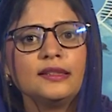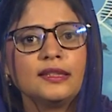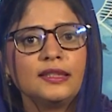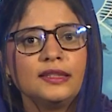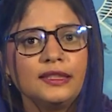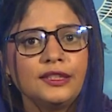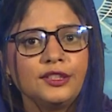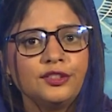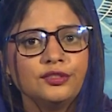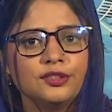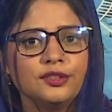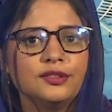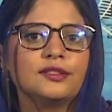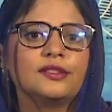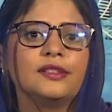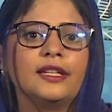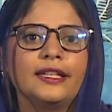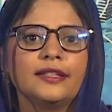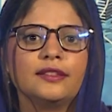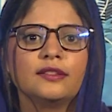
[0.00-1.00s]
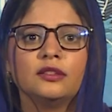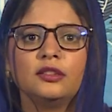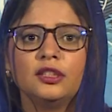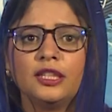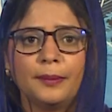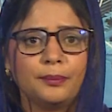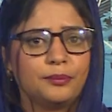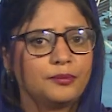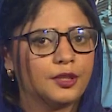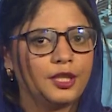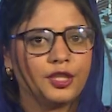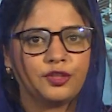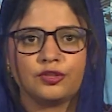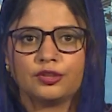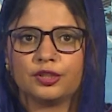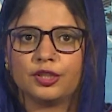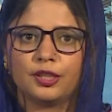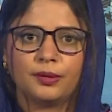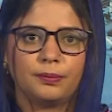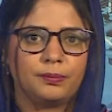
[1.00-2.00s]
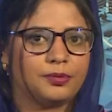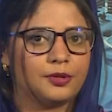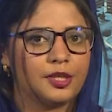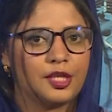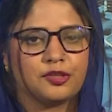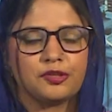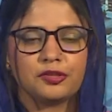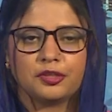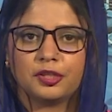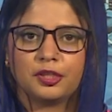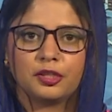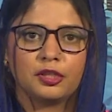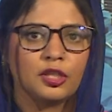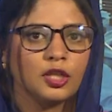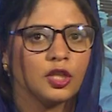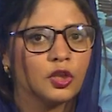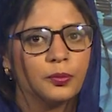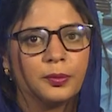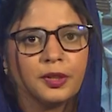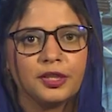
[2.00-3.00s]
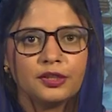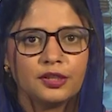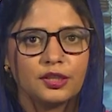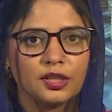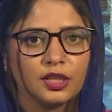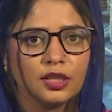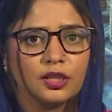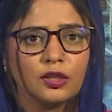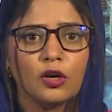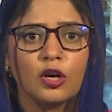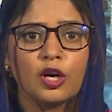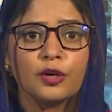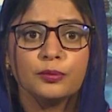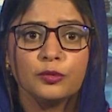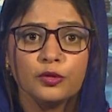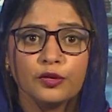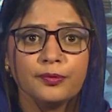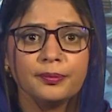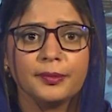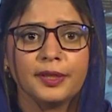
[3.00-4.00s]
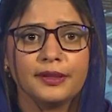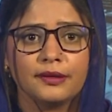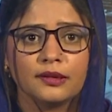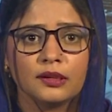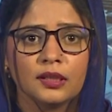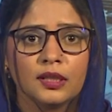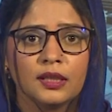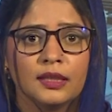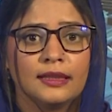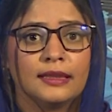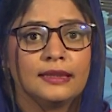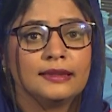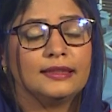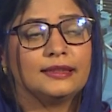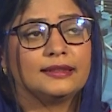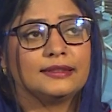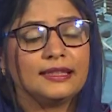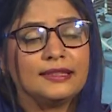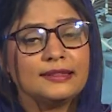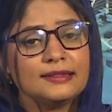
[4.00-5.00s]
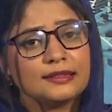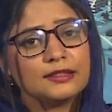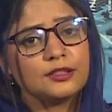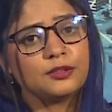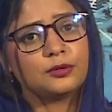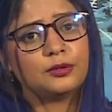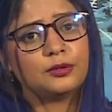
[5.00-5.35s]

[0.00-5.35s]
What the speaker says: conditions like temperature, pressure, humidity, or movement. The sensors